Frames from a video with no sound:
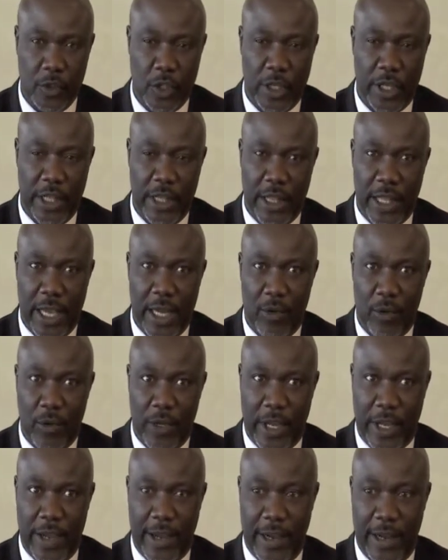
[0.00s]
In that
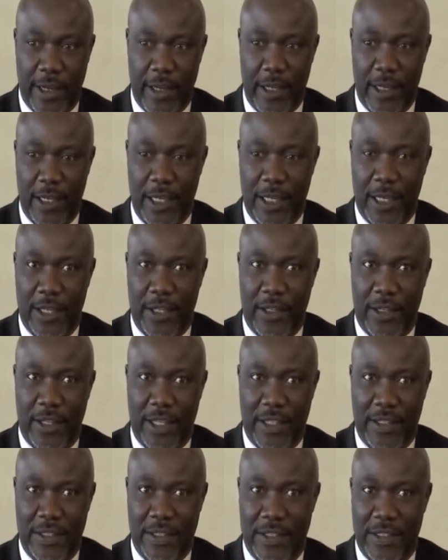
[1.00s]
regard,
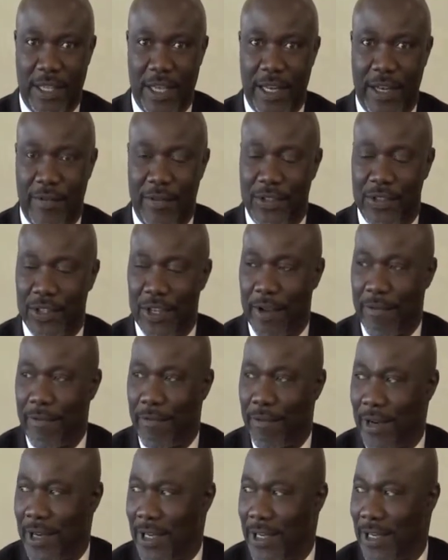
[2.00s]
the incentive is
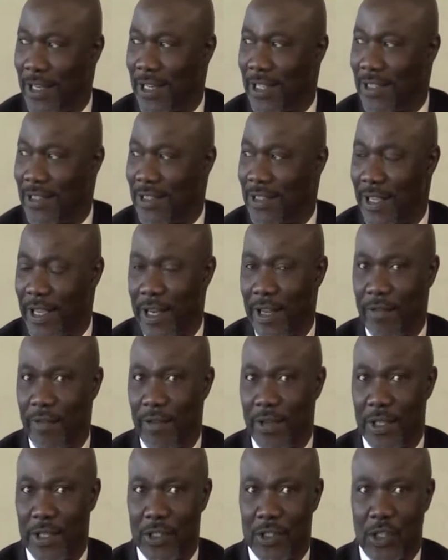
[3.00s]
different. The incentive
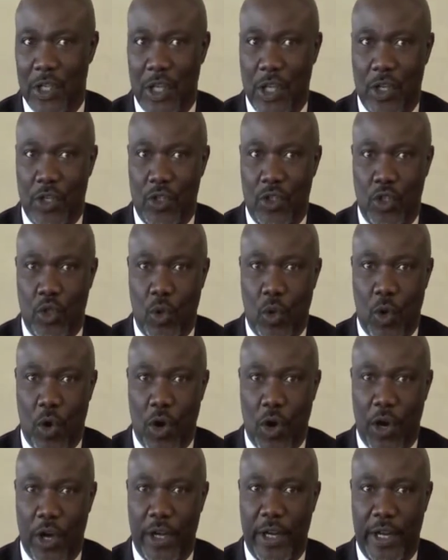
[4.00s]
is to
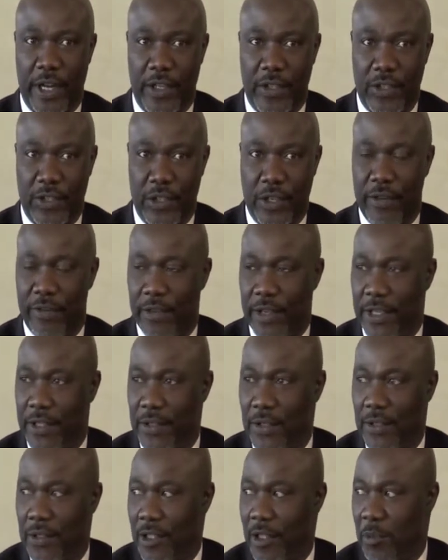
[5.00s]

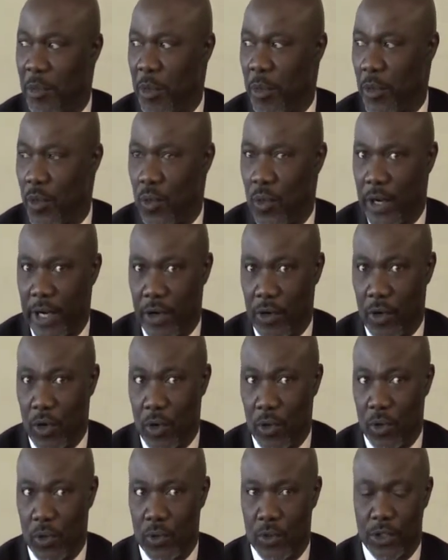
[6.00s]
underservice the people who are
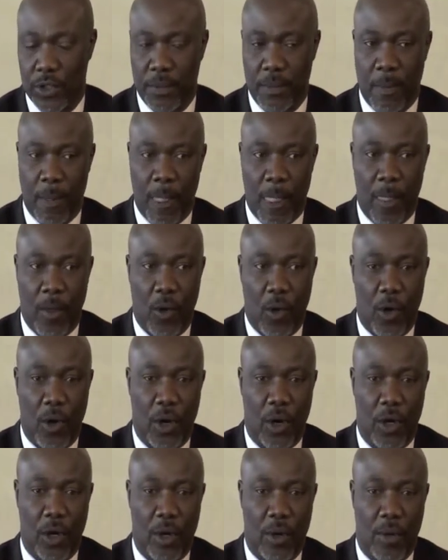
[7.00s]
enrolled,
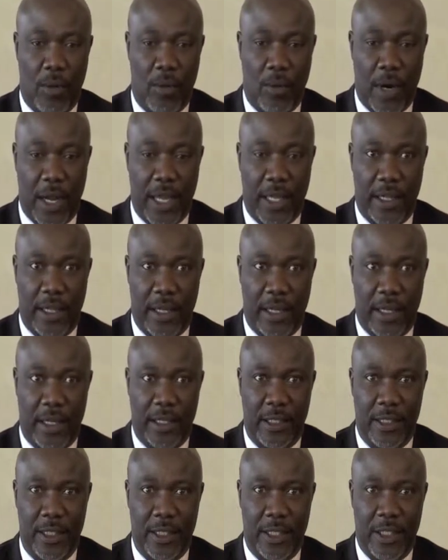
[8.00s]
or
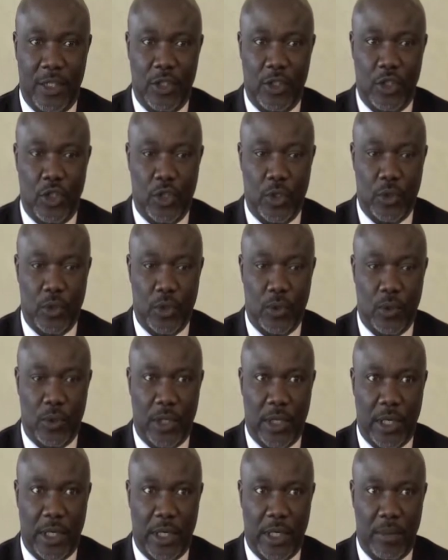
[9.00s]
rather to
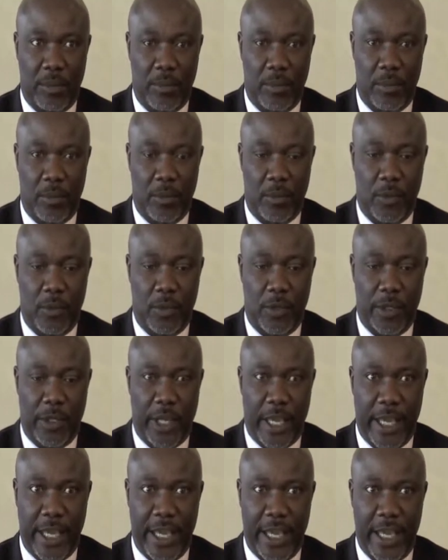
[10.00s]

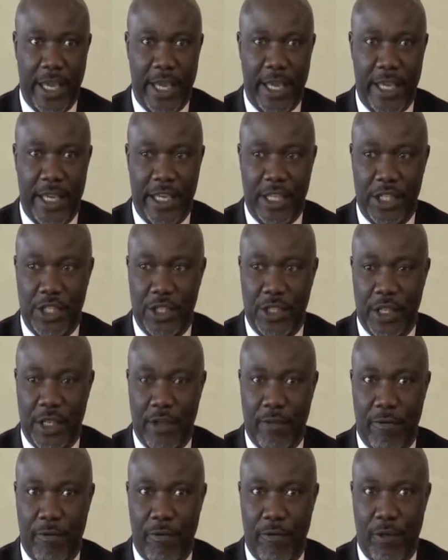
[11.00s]
engage
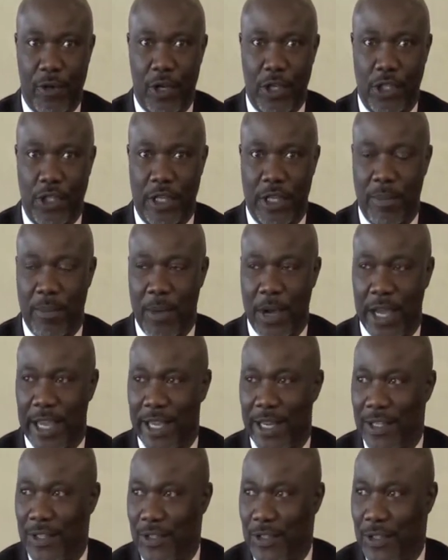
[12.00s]
in fraudulent
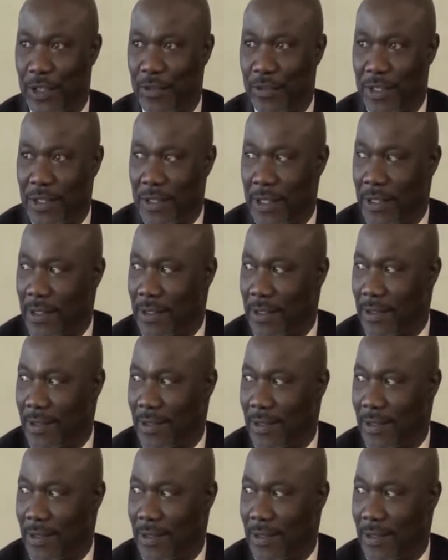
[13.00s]
marketing services,